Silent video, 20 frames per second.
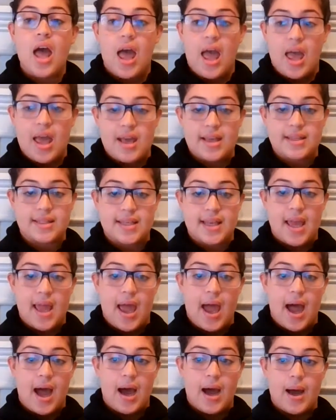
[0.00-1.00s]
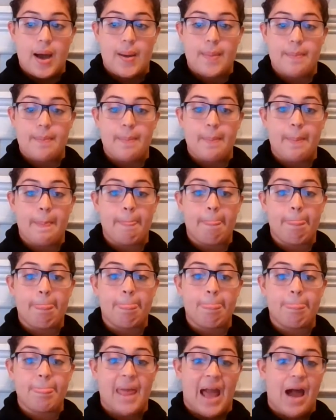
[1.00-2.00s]
And
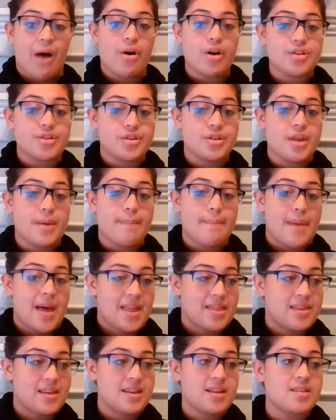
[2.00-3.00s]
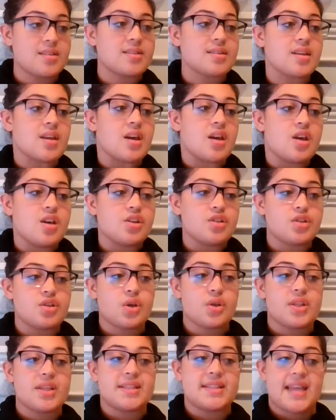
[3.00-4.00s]
now onto the methods.
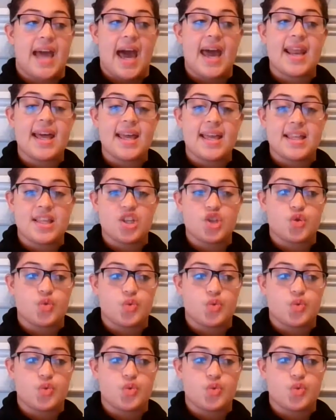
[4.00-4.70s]
So the data in